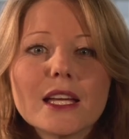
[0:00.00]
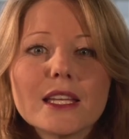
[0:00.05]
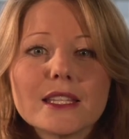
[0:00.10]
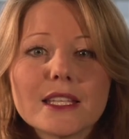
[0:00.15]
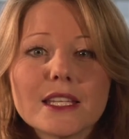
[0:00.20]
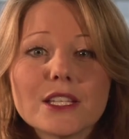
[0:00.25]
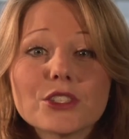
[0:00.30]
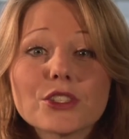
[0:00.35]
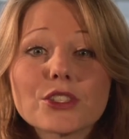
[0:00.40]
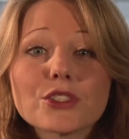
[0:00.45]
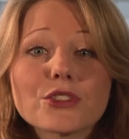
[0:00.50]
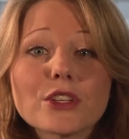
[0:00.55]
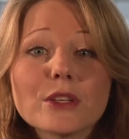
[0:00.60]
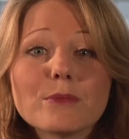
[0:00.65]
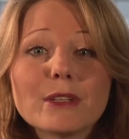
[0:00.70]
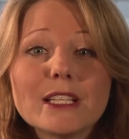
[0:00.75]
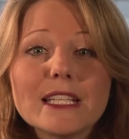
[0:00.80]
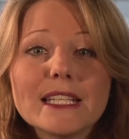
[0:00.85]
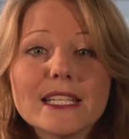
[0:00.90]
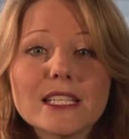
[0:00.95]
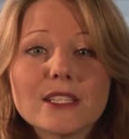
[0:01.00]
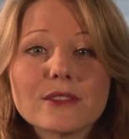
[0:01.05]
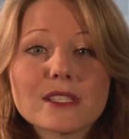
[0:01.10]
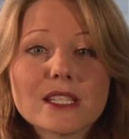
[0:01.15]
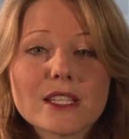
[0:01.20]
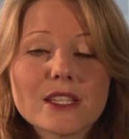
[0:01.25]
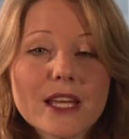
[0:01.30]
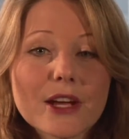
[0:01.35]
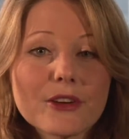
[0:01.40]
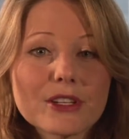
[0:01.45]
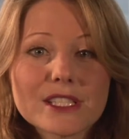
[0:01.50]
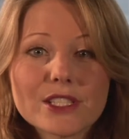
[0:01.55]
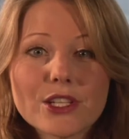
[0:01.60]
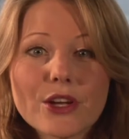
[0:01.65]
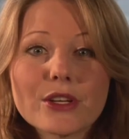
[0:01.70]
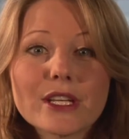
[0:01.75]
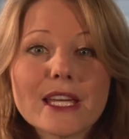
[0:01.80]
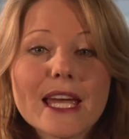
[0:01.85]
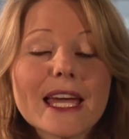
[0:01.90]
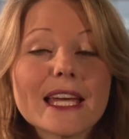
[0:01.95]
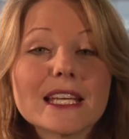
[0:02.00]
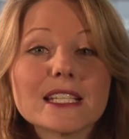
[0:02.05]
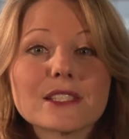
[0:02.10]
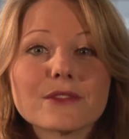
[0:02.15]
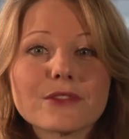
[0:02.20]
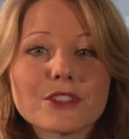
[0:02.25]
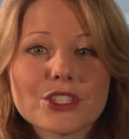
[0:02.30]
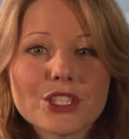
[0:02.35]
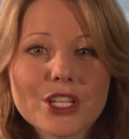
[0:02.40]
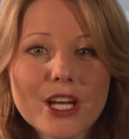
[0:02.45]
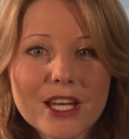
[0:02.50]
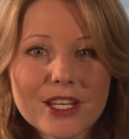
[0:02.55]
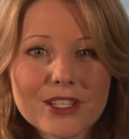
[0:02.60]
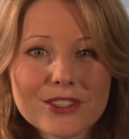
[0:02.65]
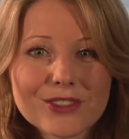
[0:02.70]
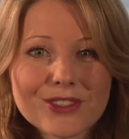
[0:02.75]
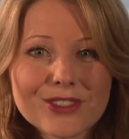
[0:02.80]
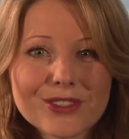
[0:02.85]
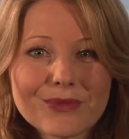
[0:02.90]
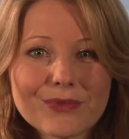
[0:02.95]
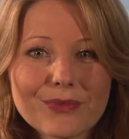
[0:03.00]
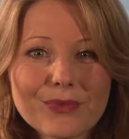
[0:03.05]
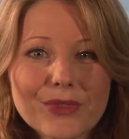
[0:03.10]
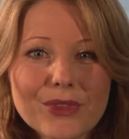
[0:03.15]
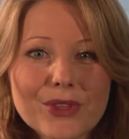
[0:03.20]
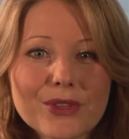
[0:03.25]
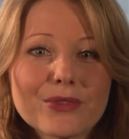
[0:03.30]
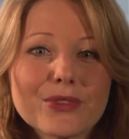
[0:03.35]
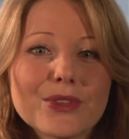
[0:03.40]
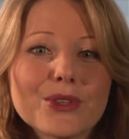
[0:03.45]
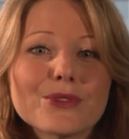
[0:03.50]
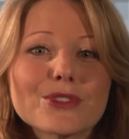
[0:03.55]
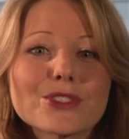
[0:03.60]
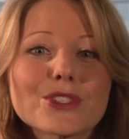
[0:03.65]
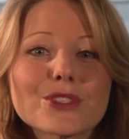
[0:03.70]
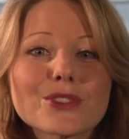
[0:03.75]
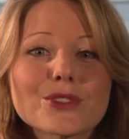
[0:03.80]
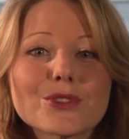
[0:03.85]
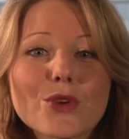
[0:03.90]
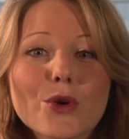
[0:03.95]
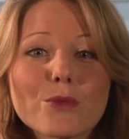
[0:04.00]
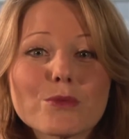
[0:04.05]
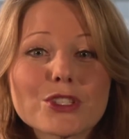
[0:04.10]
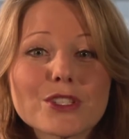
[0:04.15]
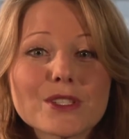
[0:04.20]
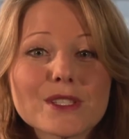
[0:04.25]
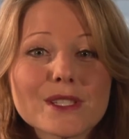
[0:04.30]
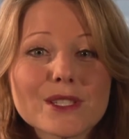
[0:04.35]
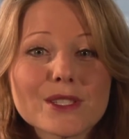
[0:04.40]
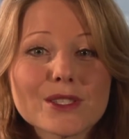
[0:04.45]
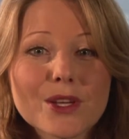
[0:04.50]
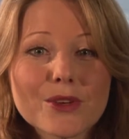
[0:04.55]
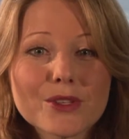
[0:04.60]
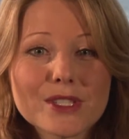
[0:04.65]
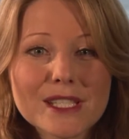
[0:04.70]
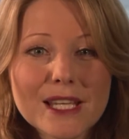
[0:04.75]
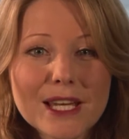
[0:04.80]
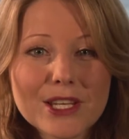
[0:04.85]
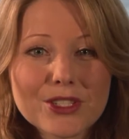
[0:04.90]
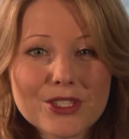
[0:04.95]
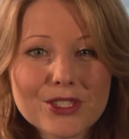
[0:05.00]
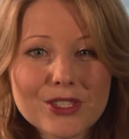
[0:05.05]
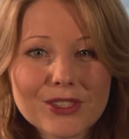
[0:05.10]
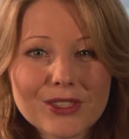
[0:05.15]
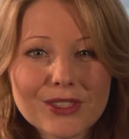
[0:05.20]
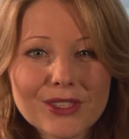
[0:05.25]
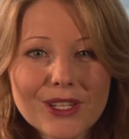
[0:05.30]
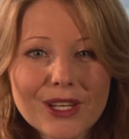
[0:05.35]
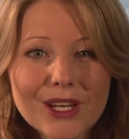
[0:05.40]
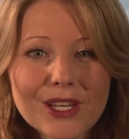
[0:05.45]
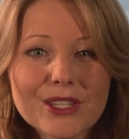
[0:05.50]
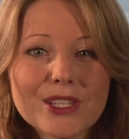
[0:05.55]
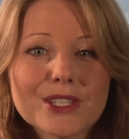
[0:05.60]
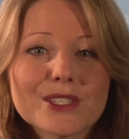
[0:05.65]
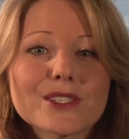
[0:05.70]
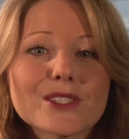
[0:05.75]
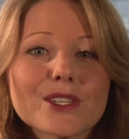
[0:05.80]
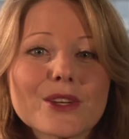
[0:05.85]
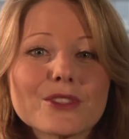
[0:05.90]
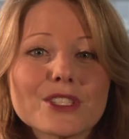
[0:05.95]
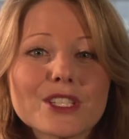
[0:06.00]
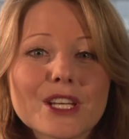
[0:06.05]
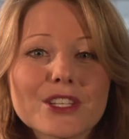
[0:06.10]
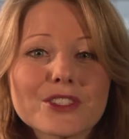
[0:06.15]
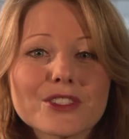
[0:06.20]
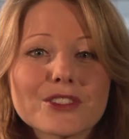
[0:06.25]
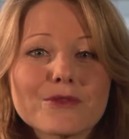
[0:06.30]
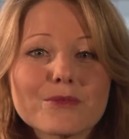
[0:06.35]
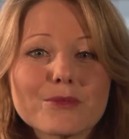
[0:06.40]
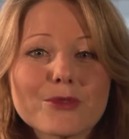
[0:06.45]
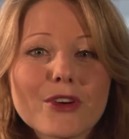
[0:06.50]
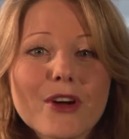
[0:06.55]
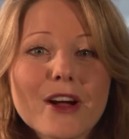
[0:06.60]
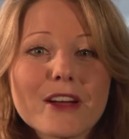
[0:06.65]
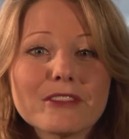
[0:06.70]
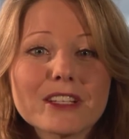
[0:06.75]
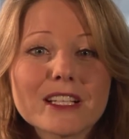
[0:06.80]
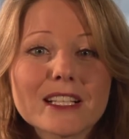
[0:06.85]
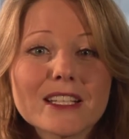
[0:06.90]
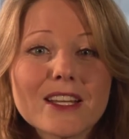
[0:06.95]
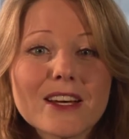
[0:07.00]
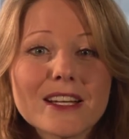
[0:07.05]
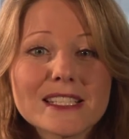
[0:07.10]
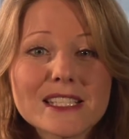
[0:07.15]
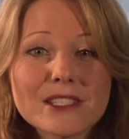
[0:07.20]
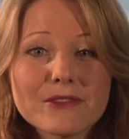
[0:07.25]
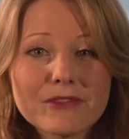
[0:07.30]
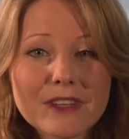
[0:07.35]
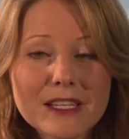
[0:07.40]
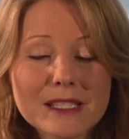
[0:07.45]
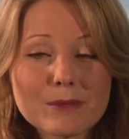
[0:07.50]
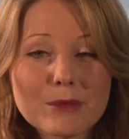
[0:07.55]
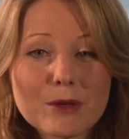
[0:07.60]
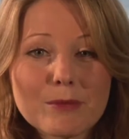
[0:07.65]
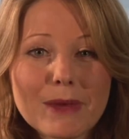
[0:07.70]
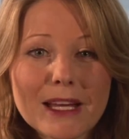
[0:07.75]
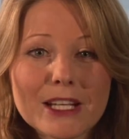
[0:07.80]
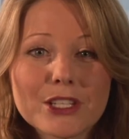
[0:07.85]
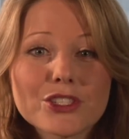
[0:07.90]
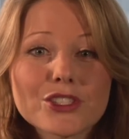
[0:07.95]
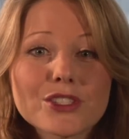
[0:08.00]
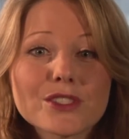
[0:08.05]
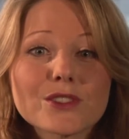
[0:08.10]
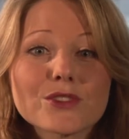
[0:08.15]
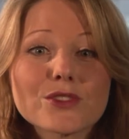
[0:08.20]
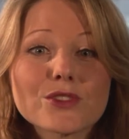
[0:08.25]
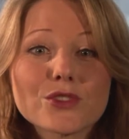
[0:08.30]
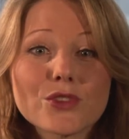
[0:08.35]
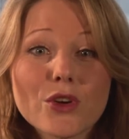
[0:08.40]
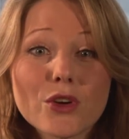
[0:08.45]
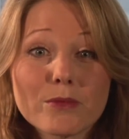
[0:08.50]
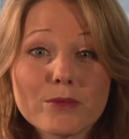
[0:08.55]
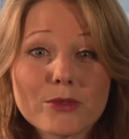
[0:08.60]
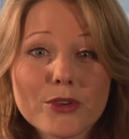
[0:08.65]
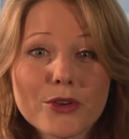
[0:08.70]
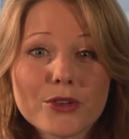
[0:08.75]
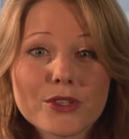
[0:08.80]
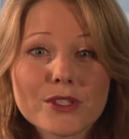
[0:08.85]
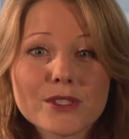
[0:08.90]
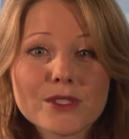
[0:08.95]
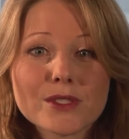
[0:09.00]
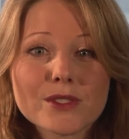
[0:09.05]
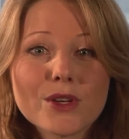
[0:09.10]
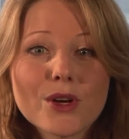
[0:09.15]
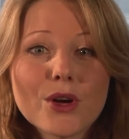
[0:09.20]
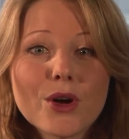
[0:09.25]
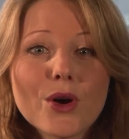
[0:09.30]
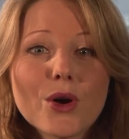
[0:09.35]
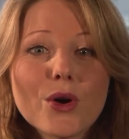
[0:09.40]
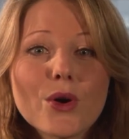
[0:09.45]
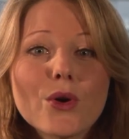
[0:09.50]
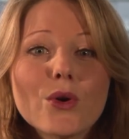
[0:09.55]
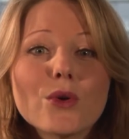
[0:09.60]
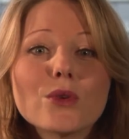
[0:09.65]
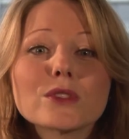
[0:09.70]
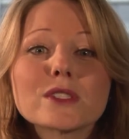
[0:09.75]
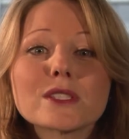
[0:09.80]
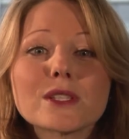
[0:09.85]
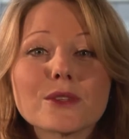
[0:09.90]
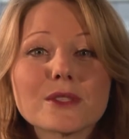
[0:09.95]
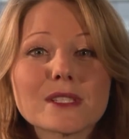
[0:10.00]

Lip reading: The industry believes that there is no case for change. The Futures and Options Association and the Association of Private Client Investment Managers and Stockbrokers also